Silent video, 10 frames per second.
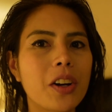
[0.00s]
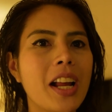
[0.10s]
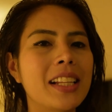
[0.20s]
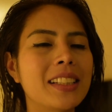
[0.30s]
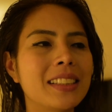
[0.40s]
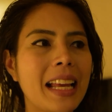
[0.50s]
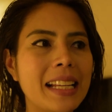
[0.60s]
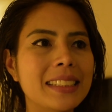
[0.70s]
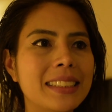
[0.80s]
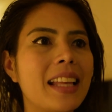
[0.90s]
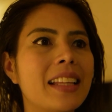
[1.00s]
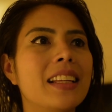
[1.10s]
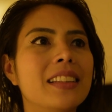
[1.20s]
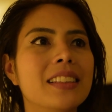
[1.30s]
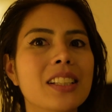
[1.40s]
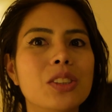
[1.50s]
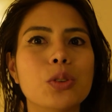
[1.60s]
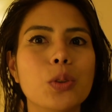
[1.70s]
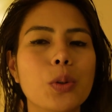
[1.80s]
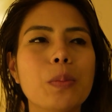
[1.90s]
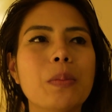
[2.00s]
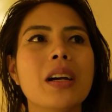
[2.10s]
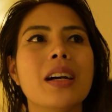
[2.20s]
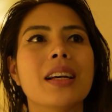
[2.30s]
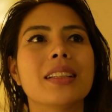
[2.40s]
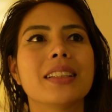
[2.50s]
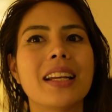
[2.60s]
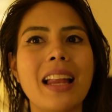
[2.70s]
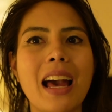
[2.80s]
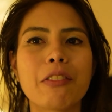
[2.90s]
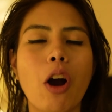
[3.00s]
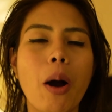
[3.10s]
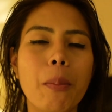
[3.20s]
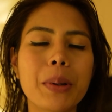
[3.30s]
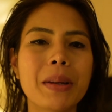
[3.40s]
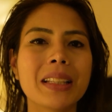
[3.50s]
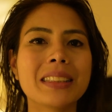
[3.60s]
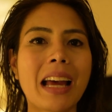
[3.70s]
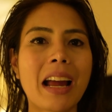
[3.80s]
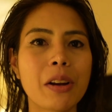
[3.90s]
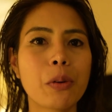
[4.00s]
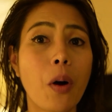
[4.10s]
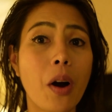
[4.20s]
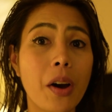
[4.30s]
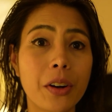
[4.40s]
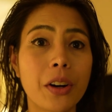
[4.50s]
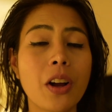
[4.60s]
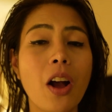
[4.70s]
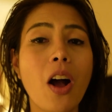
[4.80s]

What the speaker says: and they said that this room didn't have complimentary water,